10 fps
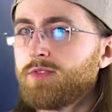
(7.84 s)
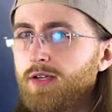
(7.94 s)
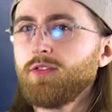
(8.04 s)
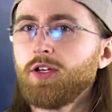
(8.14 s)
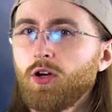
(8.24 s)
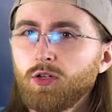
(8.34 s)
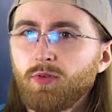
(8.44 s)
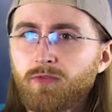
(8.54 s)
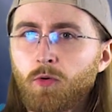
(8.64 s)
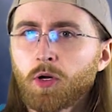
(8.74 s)
definitely heard
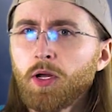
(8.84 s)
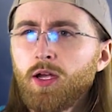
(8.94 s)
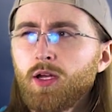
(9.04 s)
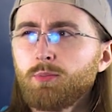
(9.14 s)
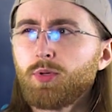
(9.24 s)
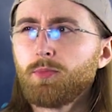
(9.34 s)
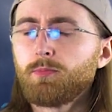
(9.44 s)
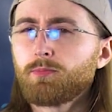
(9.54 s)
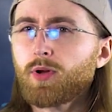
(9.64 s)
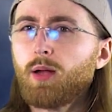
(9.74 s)
before,
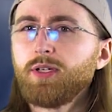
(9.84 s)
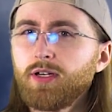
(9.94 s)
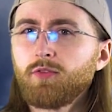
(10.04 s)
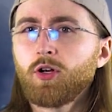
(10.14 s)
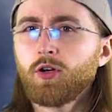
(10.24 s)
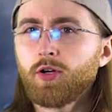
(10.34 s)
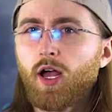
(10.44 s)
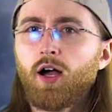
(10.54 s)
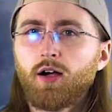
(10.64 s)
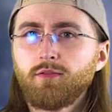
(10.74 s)
but probably never heard
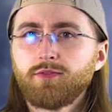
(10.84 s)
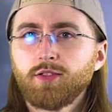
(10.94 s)
of.